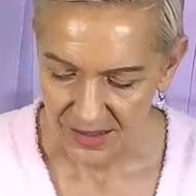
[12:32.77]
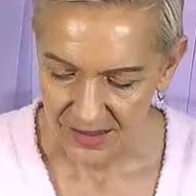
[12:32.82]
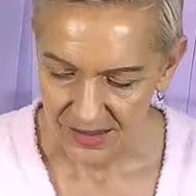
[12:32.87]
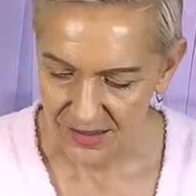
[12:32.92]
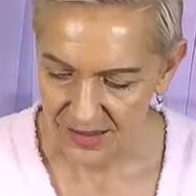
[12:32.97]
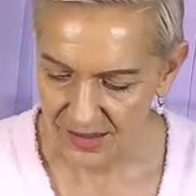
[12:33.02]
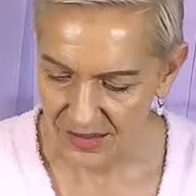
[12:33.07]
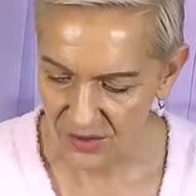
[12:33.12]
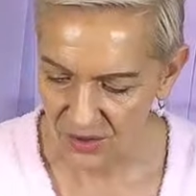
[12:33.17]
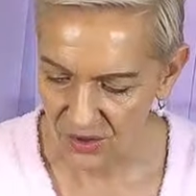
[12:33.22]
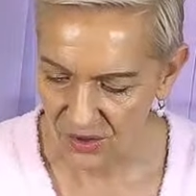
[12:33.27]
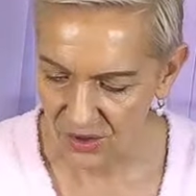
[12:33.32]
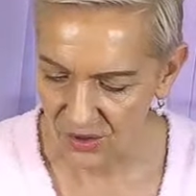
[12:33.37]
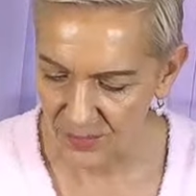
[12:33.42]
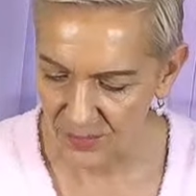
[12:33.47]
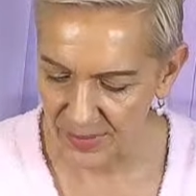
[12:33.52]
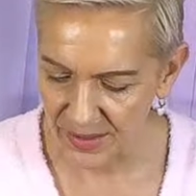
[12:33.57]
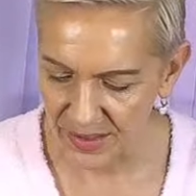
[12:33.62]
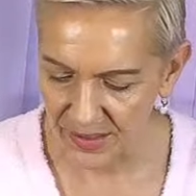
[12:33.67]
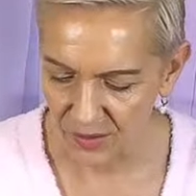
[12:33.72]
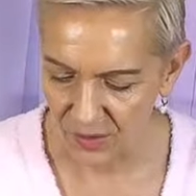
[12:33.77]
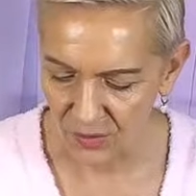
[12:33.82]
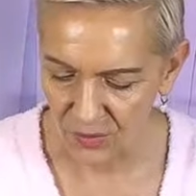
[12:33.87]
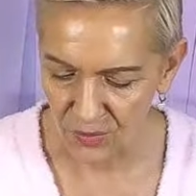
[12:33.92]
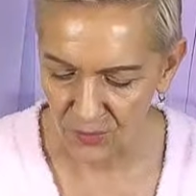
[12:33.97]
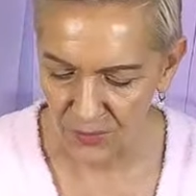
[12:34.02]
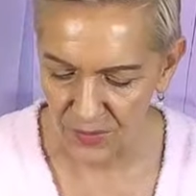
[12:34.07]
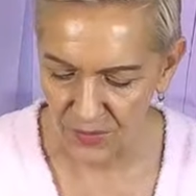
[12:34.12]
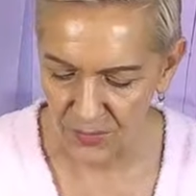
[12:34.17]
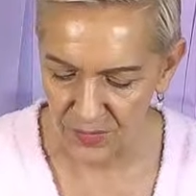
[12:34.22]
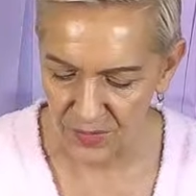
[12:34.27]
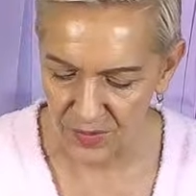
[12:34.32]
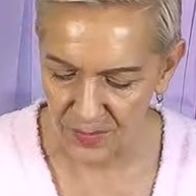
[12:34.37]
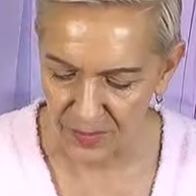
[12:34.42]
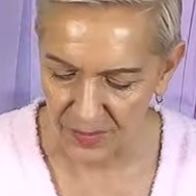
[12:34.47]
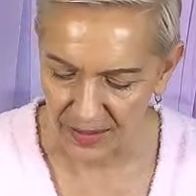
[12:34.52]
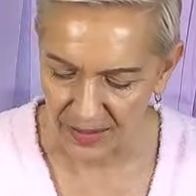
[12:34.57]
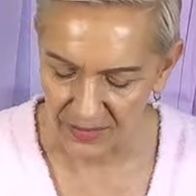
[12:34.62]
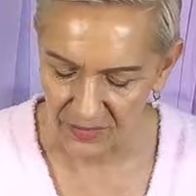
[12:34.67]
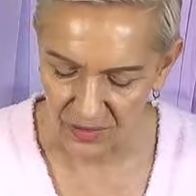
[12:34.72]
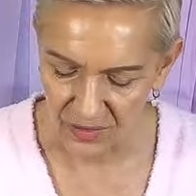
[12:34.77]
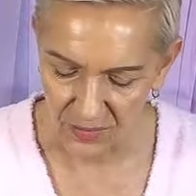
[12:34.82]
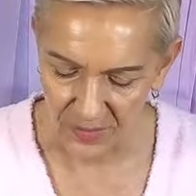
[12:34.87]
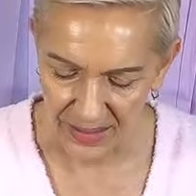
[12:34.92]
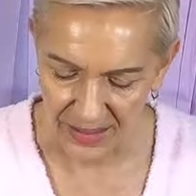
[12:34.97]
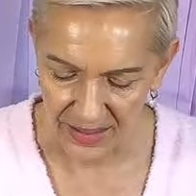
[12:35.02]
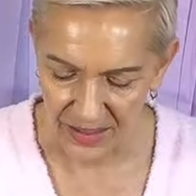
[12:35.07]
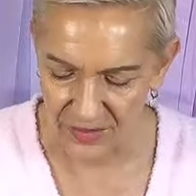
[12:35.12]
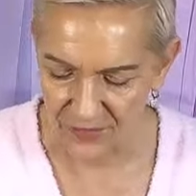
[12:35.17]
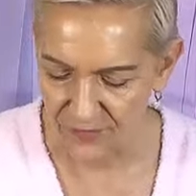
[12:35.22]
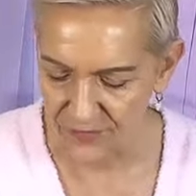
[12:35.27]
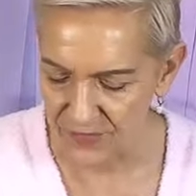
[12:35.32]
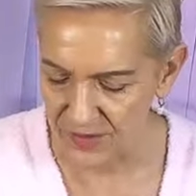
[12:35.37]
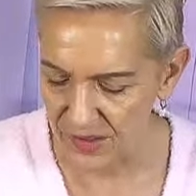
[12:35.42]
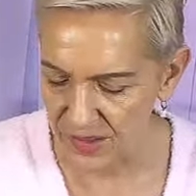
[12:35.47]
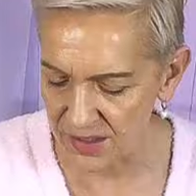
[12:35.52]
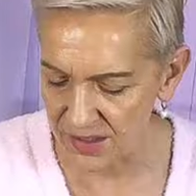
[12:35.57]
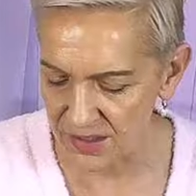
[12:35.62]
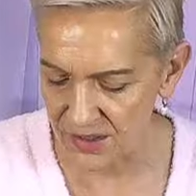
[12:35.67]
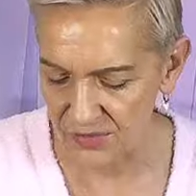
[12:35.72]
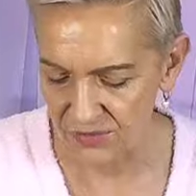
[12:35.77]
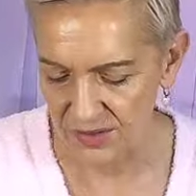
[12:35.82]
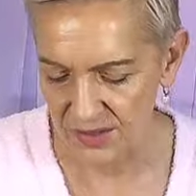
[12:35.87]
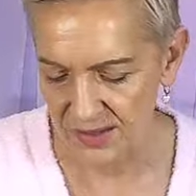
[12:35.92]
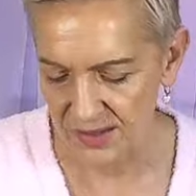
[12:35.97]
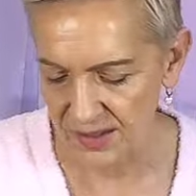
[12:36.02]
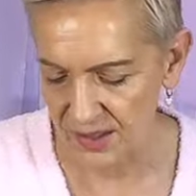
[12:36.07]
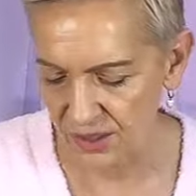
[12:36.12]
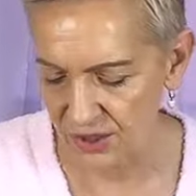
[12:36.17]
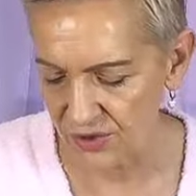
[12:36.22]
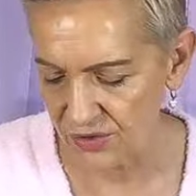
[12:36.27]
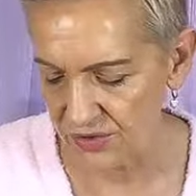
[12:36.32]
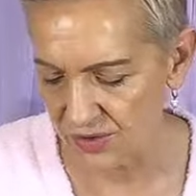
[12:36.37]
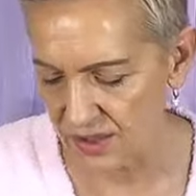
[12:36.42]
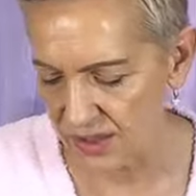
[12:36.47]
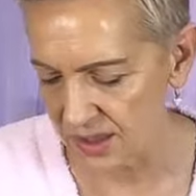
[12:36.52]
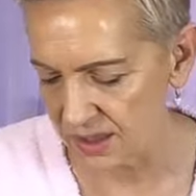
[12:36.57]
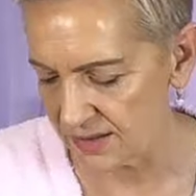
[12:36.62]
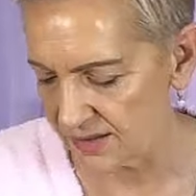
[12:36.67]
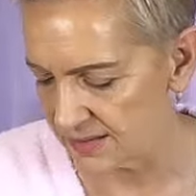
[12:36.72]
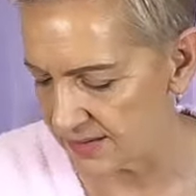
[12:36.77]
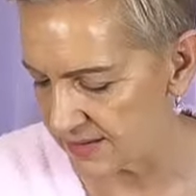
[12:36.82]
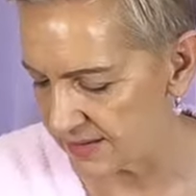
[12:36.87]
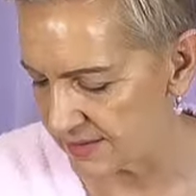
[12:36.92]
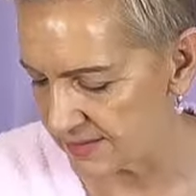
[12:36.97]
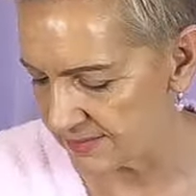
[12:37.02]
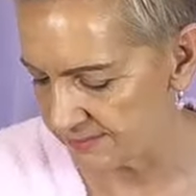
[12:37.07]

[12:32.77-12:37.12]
So being open with your partner about your fears, your insecurities,